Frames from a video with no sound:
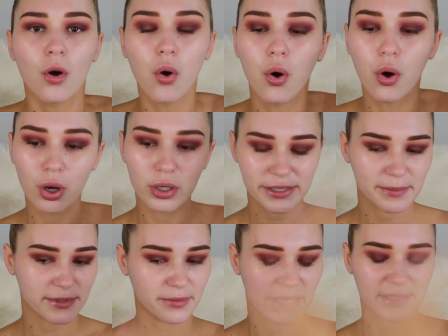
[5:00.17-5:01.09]
it
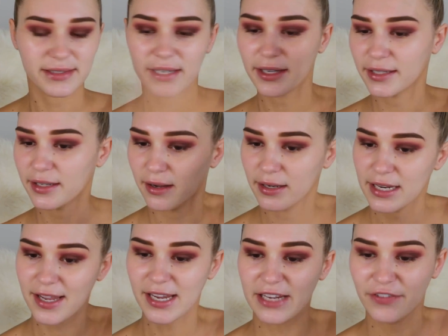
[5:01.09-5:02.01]
smells amazing. I
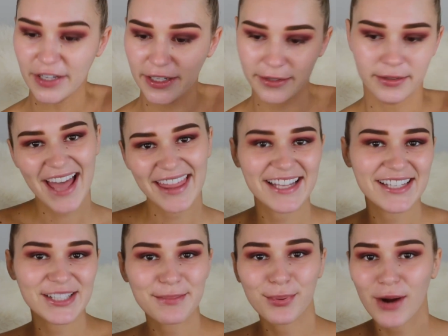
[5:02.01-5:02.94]
can't even. And
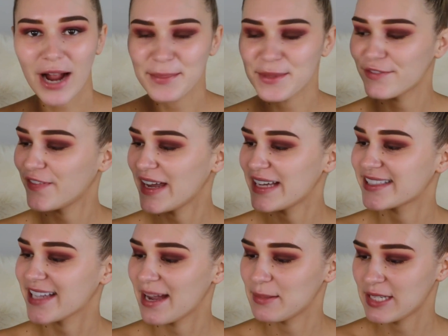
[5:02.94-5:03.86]
then to prime the
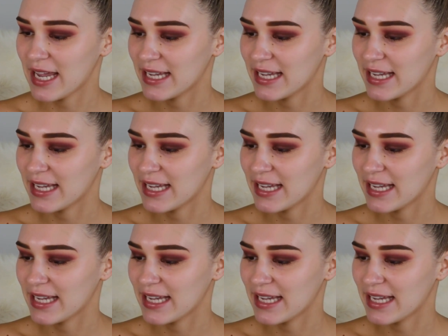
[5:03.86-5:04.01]
face, I'm